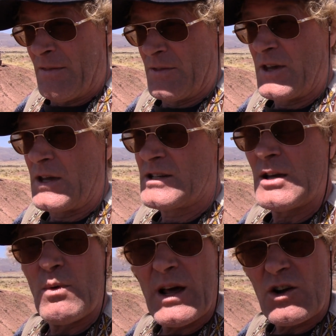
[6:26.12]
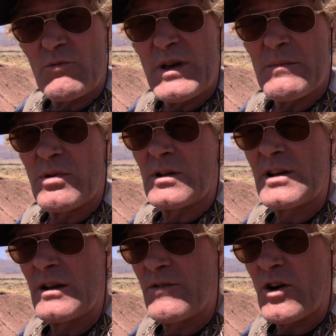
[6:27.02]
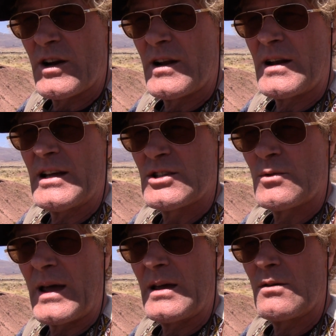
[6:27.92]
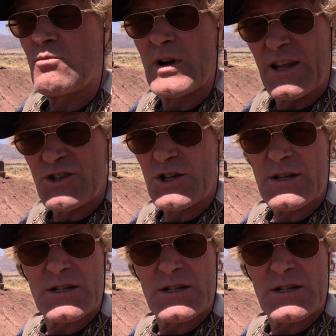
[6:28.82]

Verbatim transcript: the Tiwanaku people converted it into a religious,